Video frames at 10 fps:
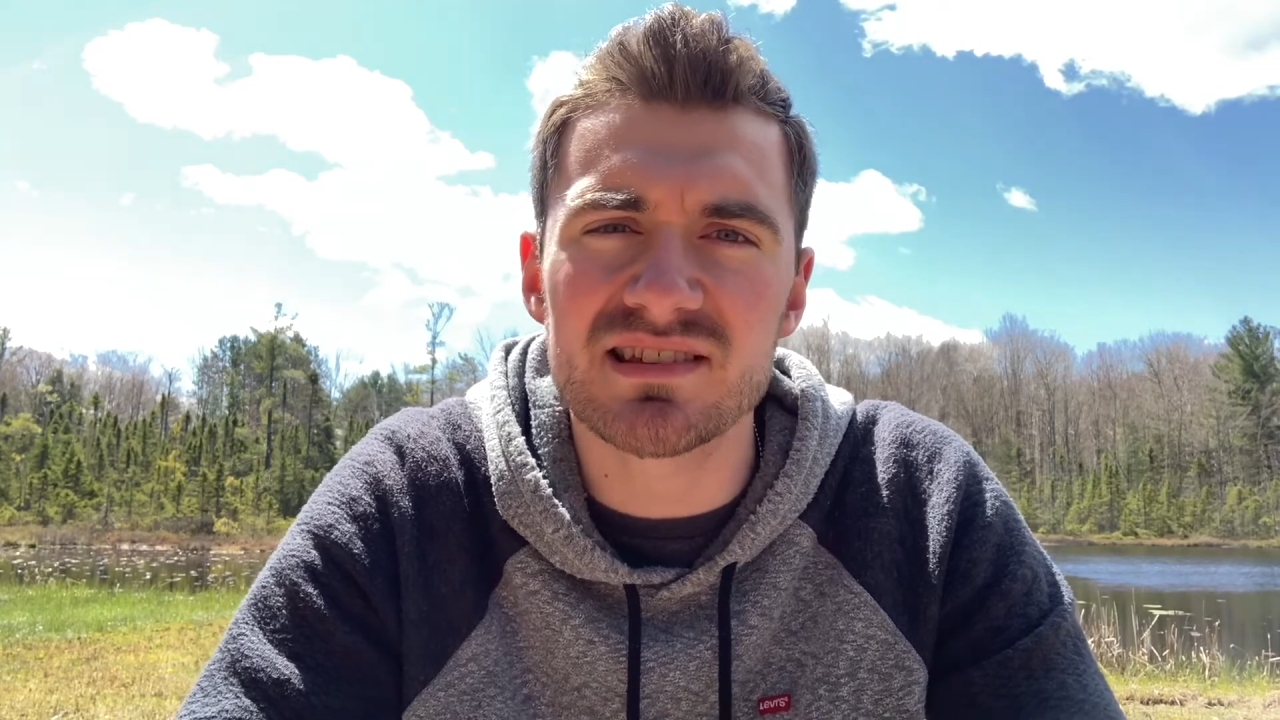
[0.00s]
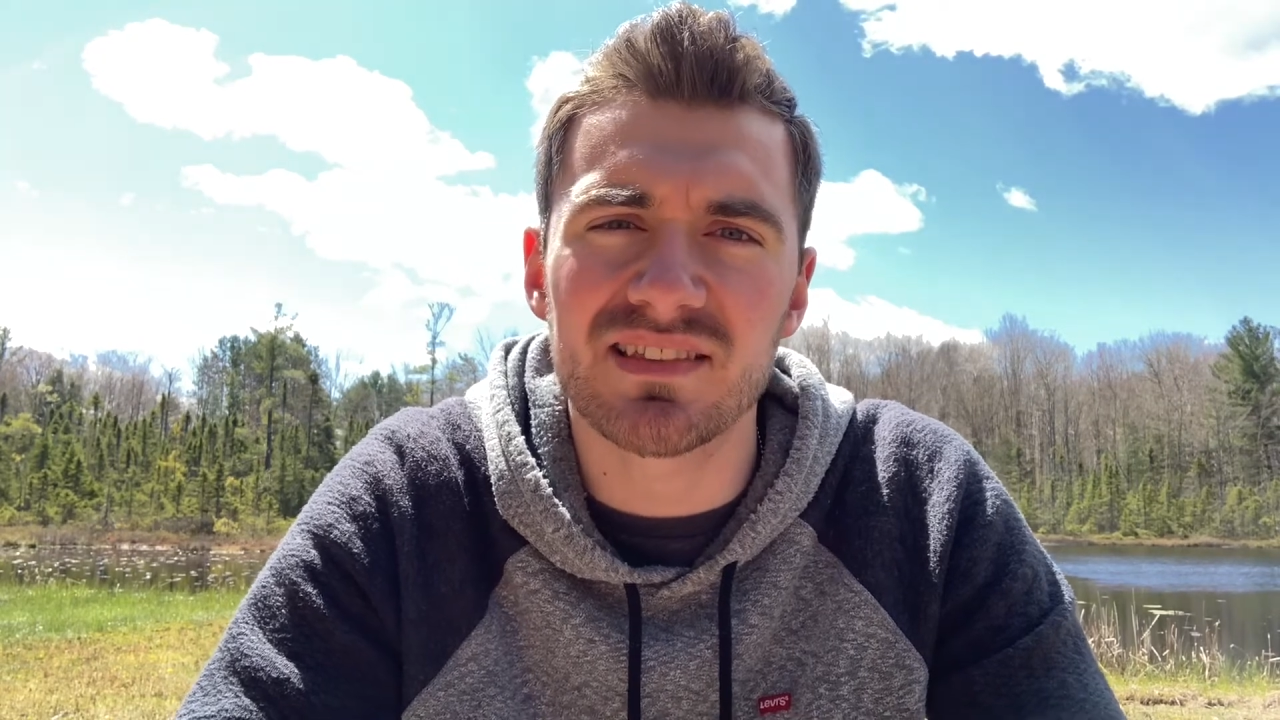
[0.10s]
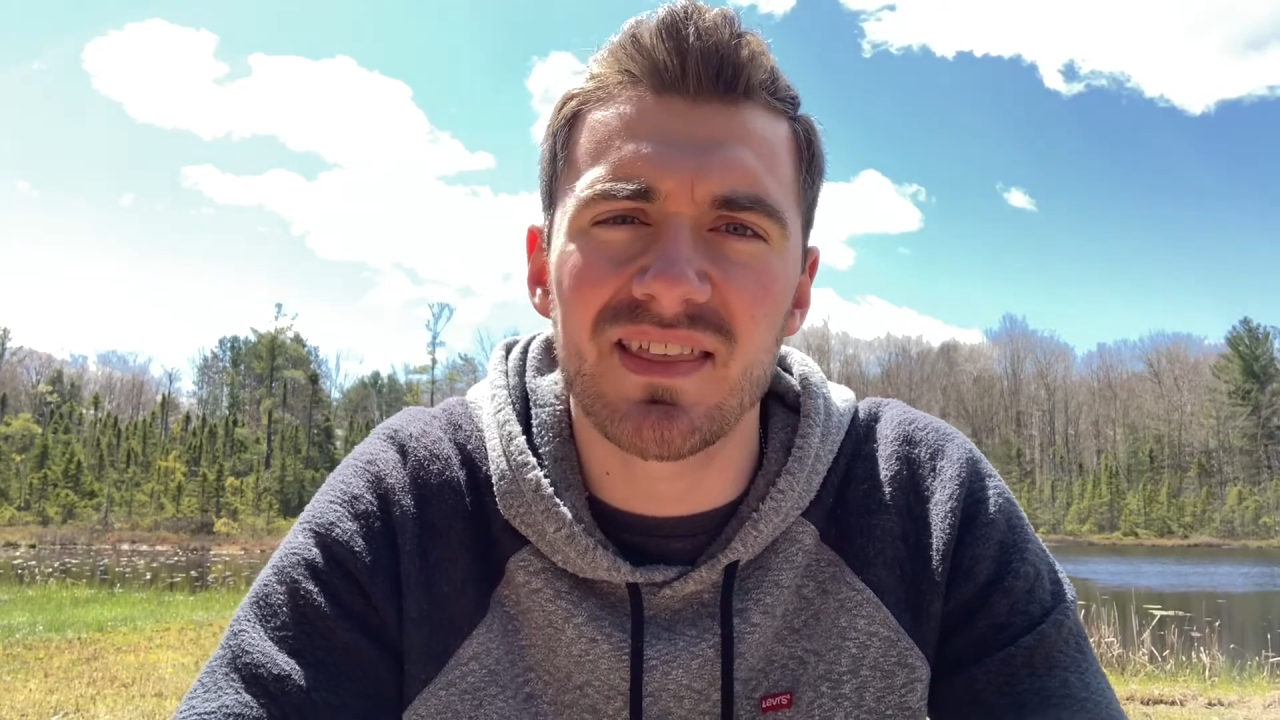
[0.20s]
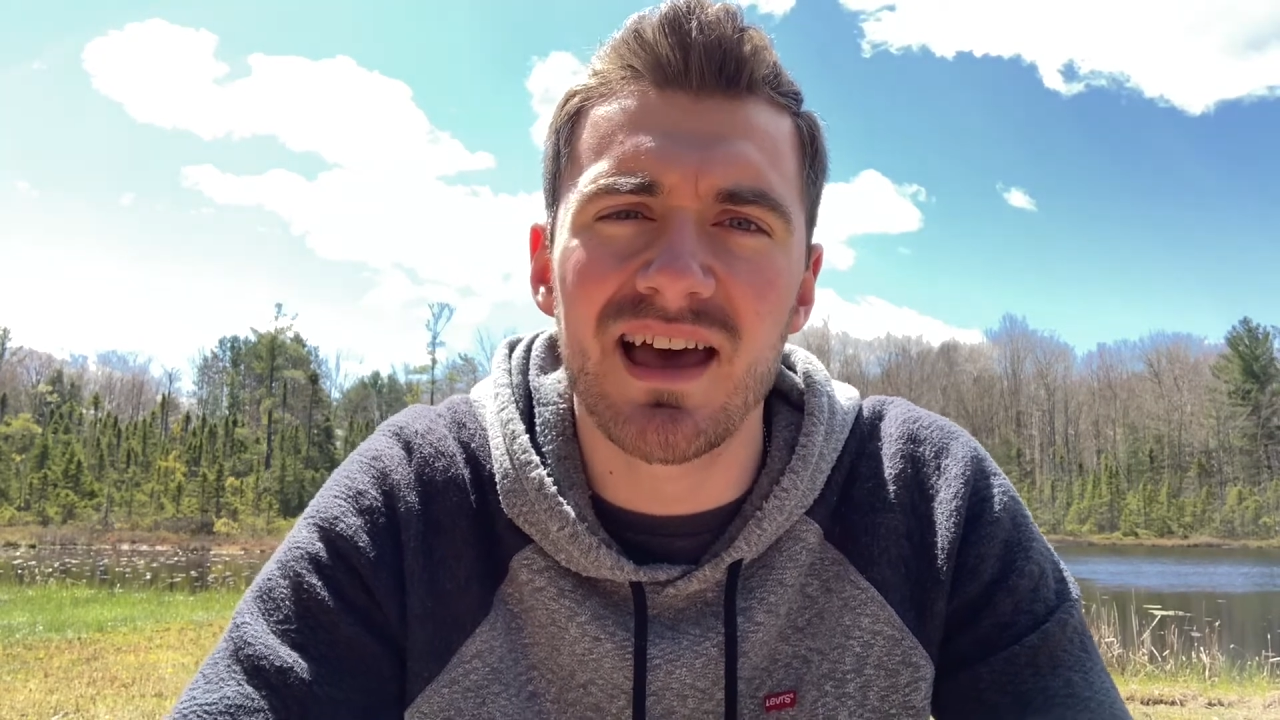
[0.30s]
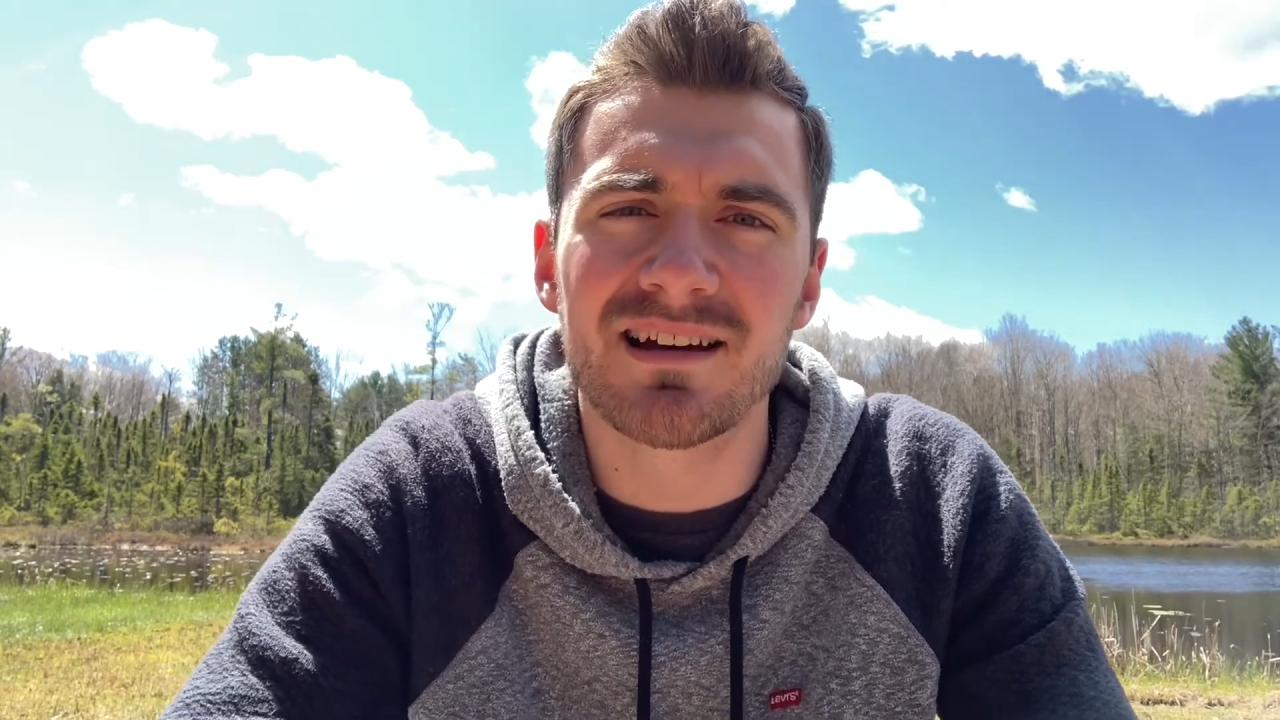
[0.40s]
like
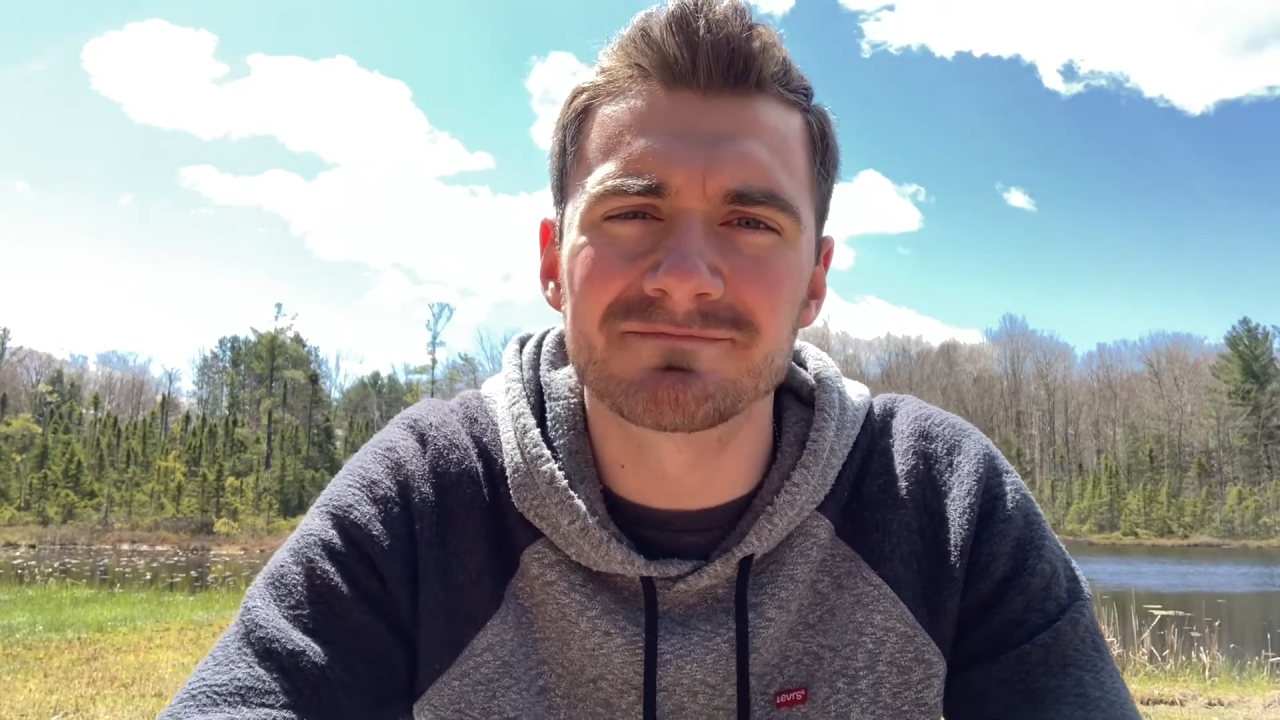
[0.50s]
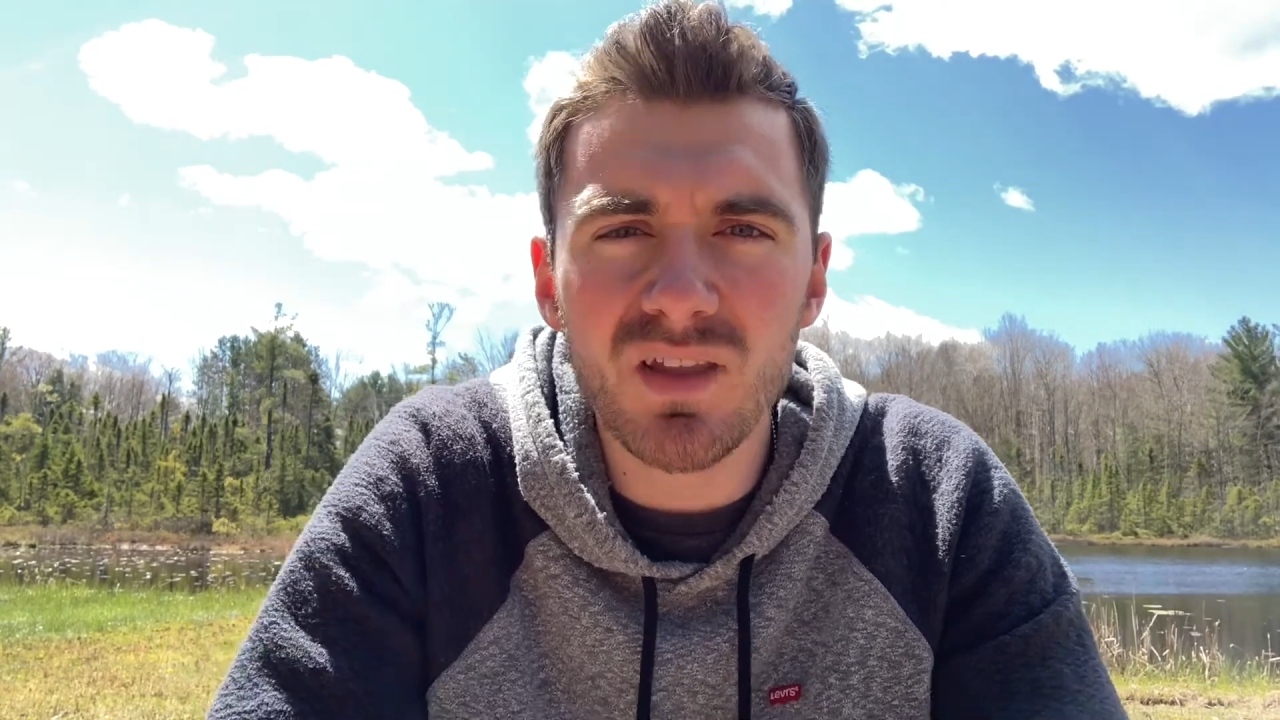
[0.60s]
that